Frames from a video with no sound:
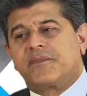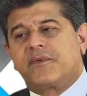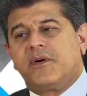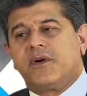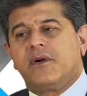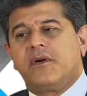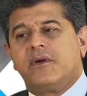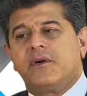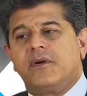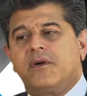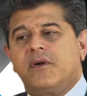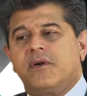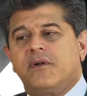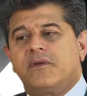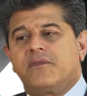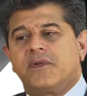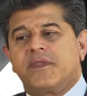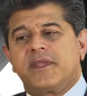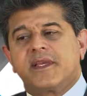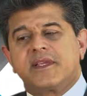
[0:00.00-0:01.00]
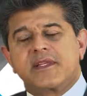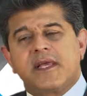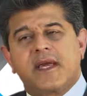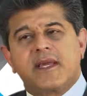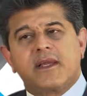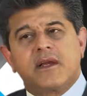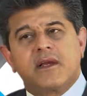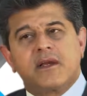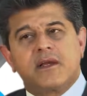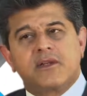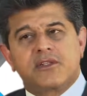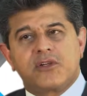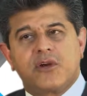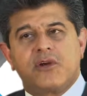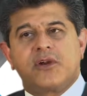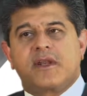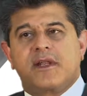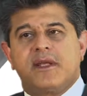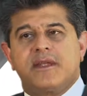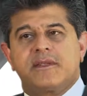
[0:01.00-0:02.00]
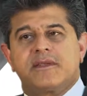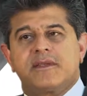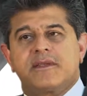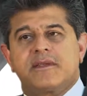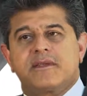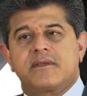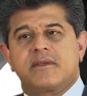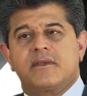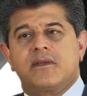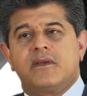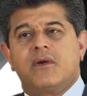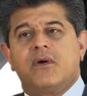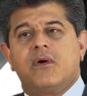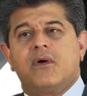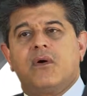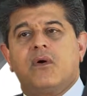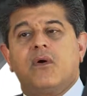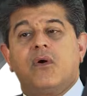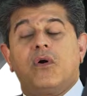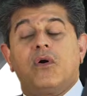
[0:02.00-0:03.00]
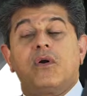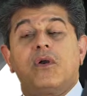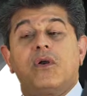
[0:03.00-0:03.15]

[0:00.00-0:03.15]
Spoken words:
for things like toric lenses, or